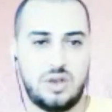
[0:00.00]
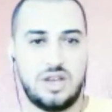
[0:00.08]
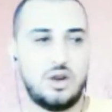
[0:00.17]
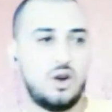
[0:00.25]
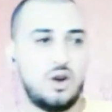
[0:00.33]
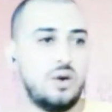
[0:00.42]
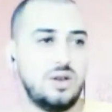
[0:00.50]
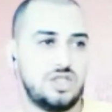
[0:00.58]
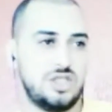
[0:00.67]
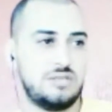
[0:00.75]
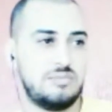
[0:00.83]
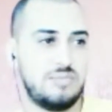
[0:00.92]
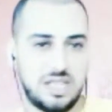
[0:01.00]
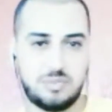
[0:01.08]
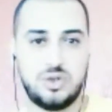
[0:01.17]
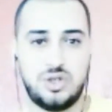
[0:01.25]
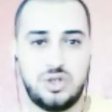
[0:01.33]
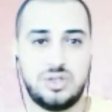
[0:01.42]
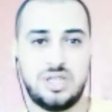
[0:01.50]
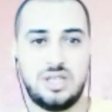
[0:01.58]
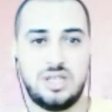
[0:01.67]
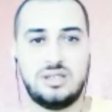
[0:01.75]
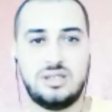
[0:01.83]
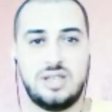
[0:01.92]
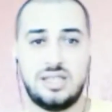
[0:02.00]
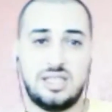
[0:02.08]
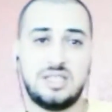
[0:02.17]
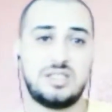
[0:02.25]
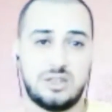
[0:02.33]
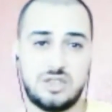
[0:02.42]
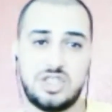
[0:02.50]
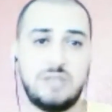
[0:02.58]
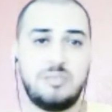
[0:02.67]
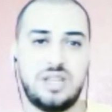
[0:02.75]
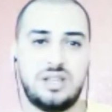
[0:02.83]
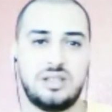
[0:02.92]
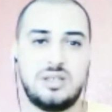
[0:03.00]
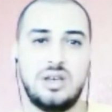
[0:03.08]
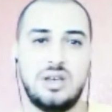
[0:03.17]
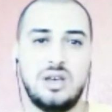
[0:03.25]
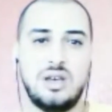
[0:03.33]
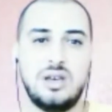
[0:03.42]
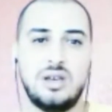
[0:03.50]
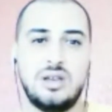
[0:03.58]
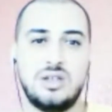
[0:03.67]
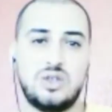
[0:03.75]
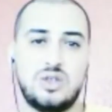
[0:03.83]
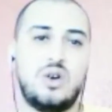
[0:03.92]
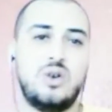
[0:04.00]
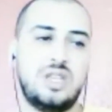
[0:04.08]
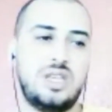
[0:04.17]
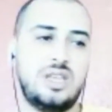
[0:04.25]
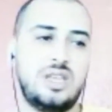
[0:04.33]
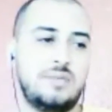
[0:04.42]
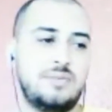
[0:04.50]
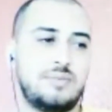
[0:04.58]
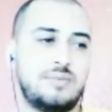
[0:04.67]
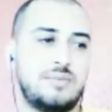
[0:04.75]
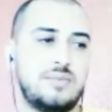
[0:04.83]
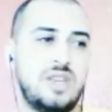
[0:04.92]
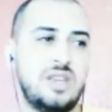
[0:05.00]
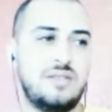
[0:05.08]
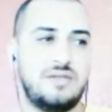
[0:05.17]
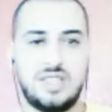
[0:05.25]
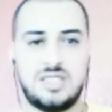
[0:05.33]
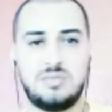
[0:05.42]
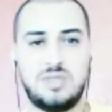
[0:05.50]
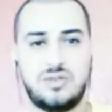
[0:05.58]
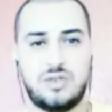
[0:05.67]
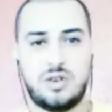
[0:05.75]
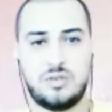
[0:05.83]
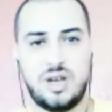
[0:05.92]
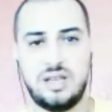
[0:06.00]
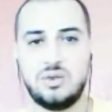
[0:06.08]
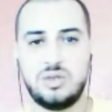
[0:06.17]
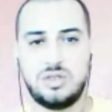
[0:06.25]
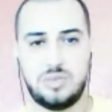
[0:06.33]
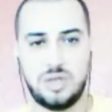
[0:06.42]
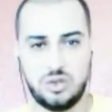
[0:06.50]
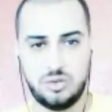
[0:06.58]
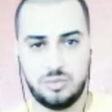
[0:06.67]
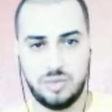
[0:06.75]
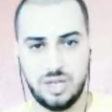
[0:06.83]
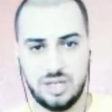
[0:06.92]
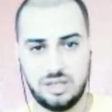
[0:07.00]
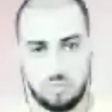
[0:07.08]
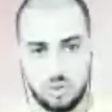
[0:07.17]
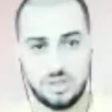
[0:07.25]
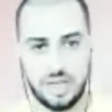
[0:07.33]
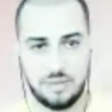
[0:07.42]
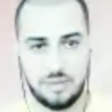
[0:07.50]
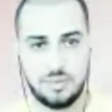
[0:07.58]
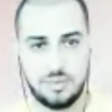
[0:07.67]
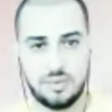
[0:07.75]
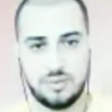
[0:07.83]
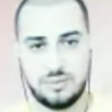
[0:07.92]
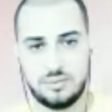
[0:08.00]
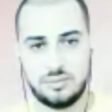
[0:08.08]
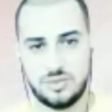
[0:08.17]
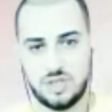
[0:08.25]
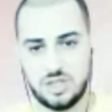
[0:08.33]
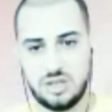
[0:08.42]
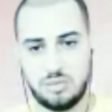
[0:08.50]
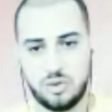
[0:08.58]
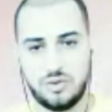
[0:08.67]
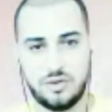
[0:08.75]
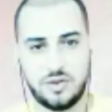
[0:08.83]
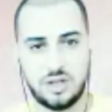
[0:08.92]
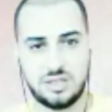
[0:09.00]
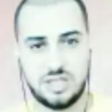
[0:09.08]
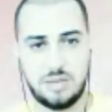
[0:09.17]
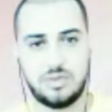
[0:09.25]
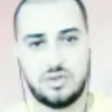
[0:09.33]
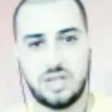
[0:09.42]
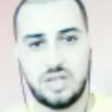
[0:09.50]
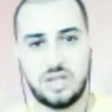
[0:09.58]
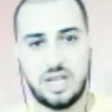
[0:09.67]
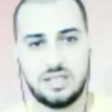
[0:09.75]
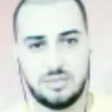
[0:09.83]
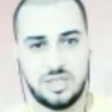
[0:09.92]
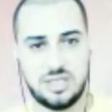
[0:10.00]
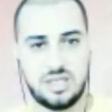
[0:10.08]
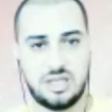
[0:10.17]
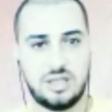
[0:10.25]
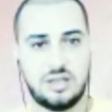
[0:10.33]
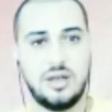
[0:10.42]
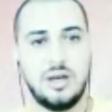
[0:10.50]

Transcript: and just mass produce it and then start shipping it. So the only investment from your end would be to build a prototype, just a proof of concept for the idea, basically.